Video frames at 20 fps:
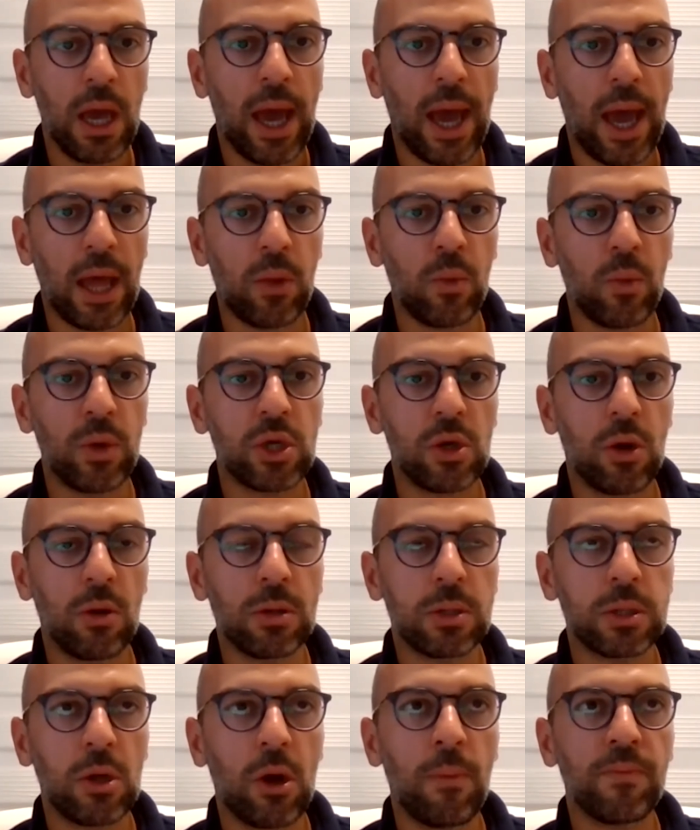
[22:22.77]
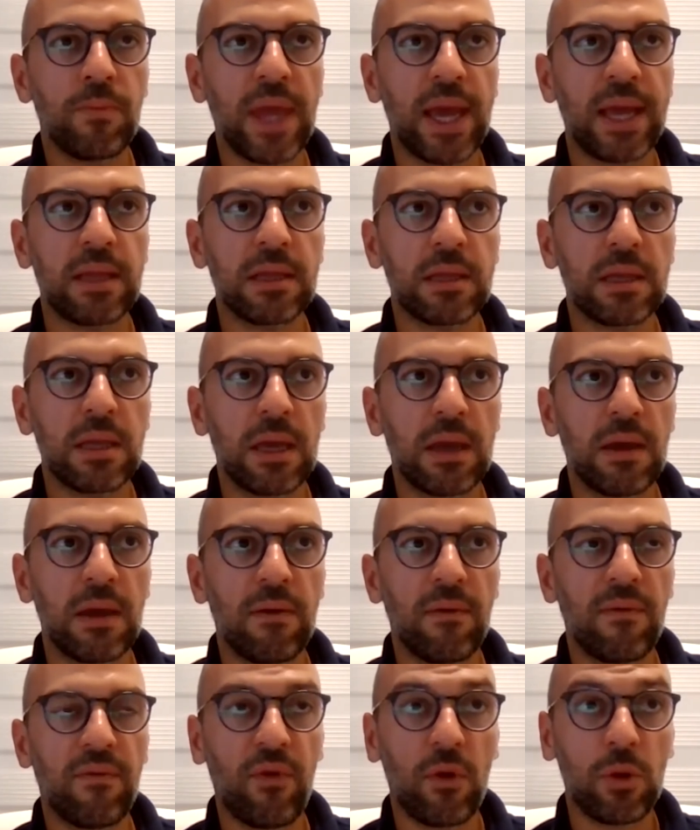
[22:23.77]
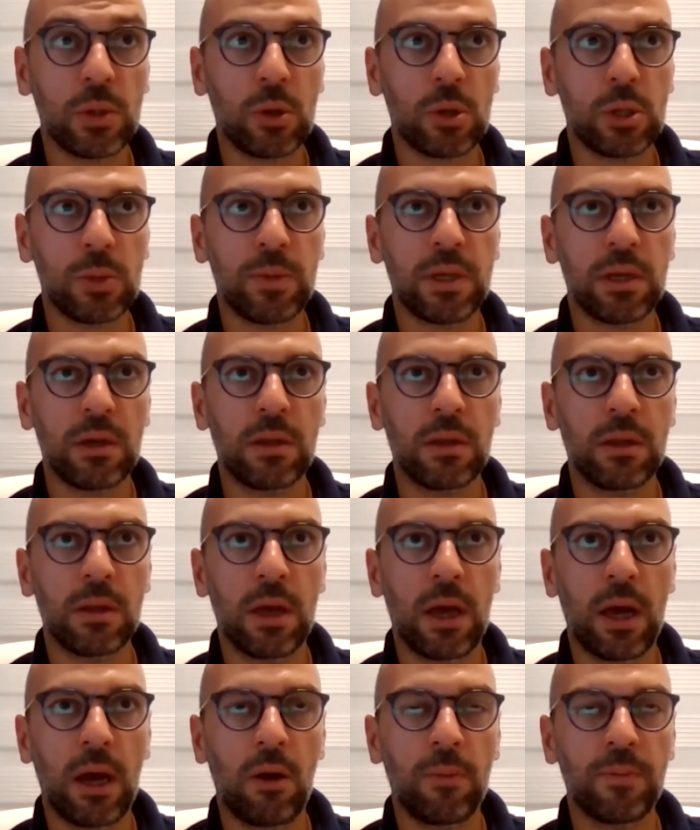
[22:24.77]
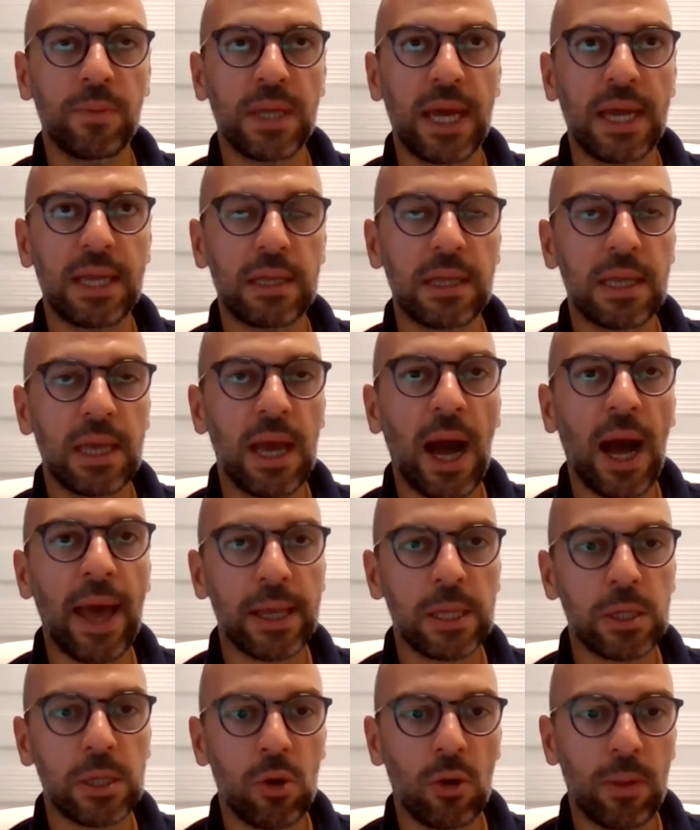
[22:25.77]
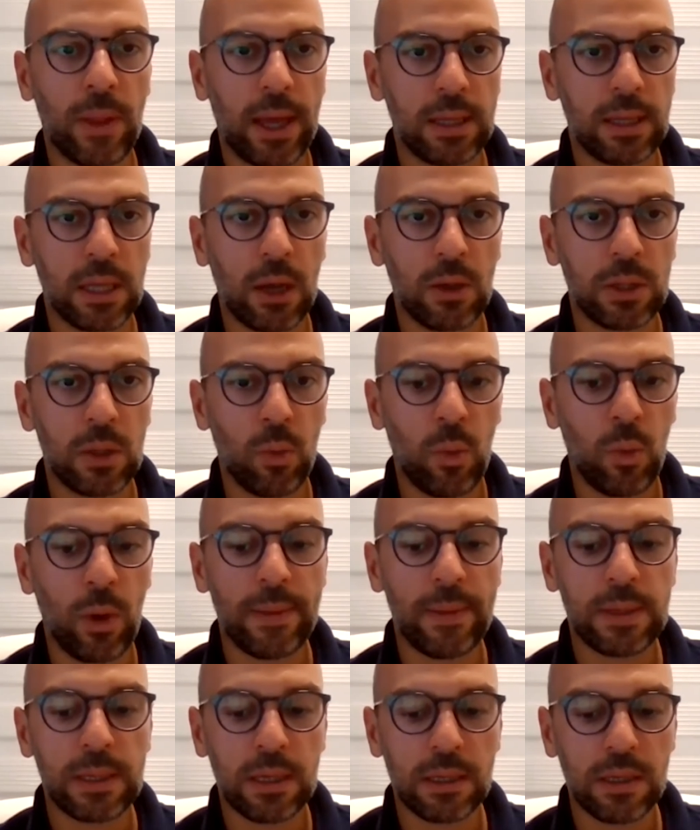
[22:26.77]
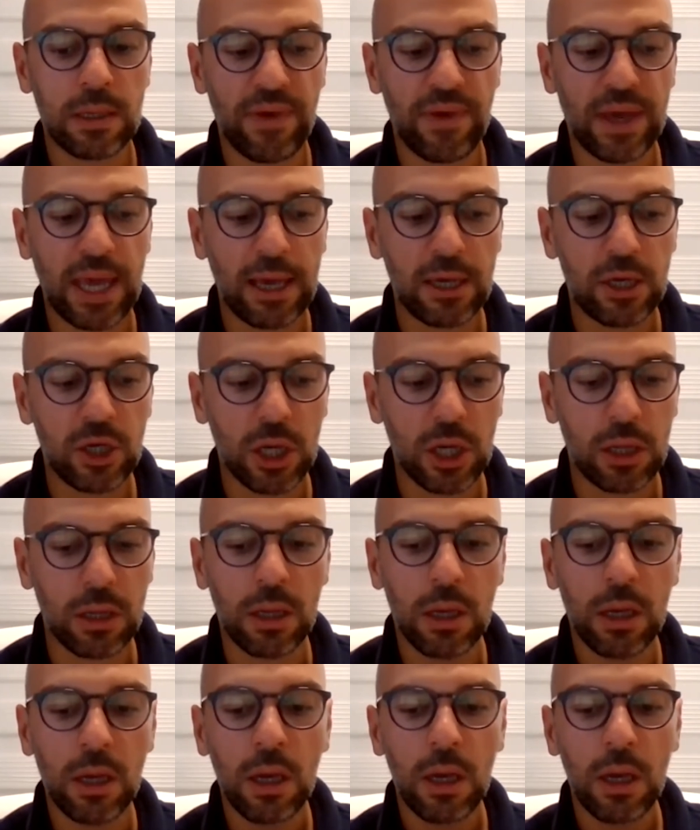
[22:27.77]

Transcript: and which also obtained the ISO 9001 certification.